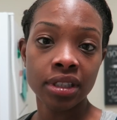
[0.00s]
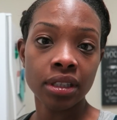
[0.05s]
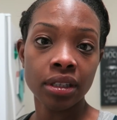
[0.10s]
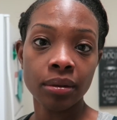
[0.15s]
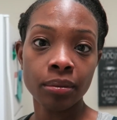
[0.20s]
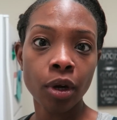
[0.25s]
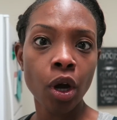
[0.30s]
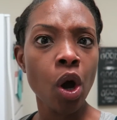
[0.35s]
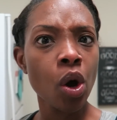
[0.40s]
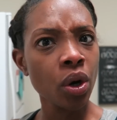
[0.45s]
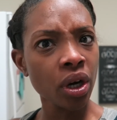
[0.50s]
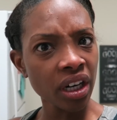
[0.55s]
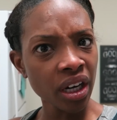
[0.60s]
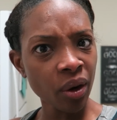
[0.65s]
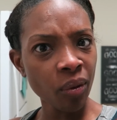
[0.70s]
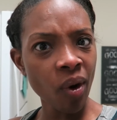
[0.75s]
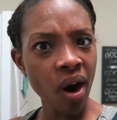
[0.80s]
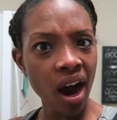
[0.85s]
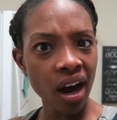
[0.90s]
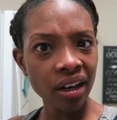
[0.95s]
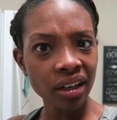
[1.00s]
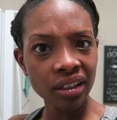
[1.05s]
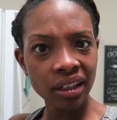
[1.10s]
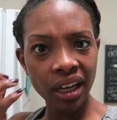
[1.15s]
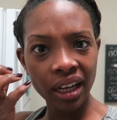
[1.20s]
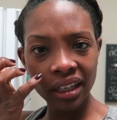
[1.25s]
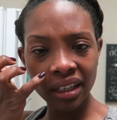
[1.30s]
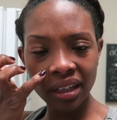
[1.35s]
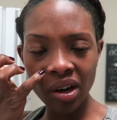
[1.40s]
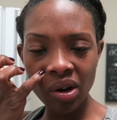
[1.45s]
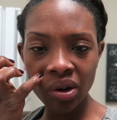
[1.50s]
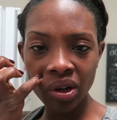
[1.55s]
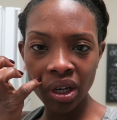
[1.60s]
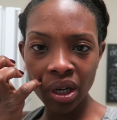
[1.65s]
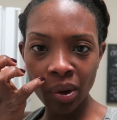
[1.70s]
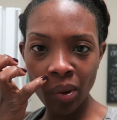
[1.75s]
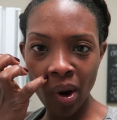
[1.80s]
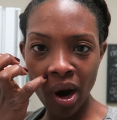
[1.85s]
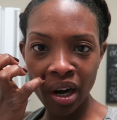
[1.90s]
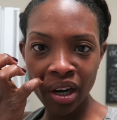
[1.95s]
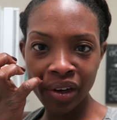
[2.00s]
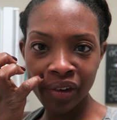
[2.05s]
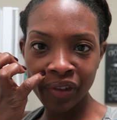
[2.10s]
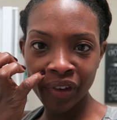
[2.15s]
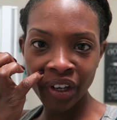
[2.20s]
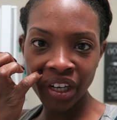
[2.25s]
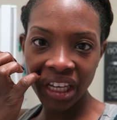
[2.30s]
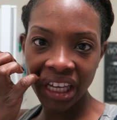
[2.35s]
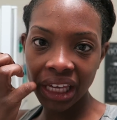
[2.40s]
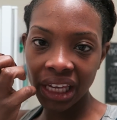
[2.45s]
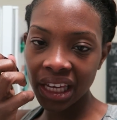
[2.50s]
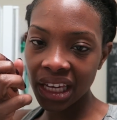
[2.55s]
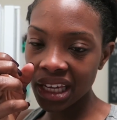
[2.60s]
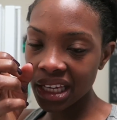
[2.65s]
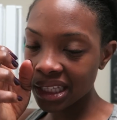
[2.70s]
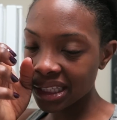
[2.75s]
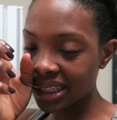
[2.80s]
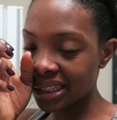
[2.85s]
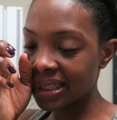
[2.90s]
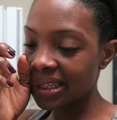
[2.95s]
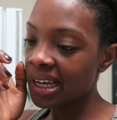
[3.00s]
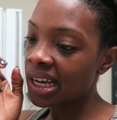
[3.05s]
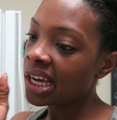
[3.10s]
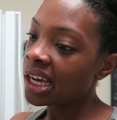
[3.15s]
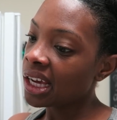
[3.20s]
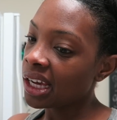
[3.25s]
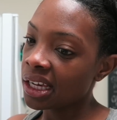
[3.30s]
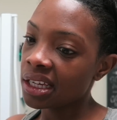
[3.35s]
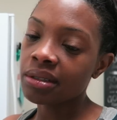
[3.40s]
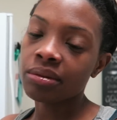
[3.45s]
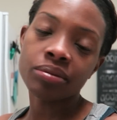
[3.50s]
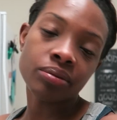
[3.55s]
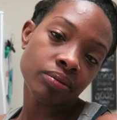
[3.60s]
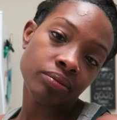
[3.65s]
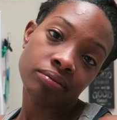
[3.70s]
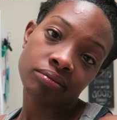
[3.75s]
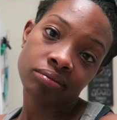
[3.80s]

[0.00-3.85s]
some coconut water like coconut water for kids is